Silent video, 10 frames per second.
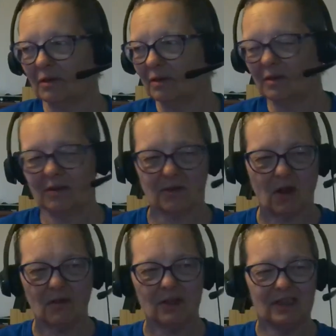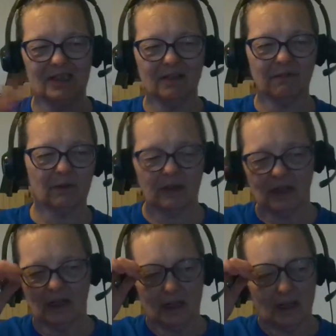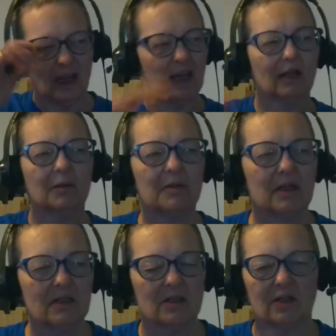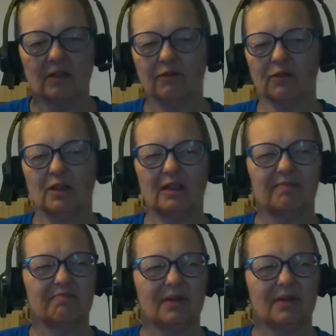uh, there's all these different elements and different